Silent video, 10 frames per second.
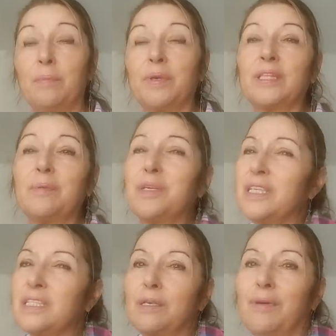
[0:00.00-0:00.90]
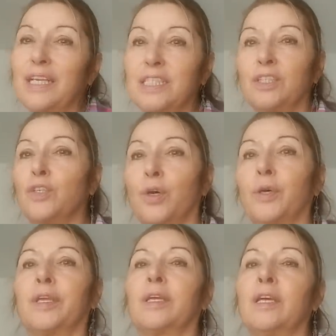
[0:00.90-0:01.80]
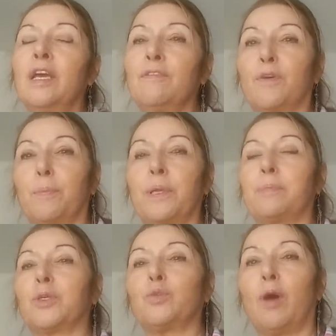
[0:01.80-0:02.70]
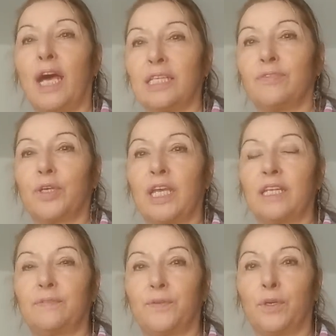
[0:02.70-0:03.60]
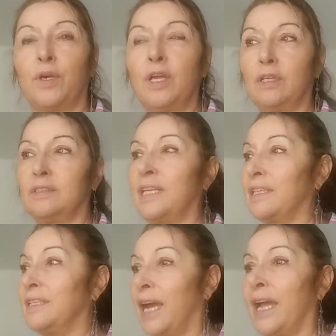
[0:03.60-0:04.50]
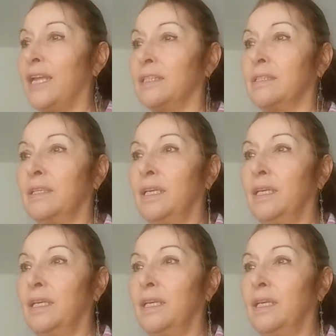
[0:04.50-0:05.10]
But I mean, it's quite annoying for people to advocate for their diet,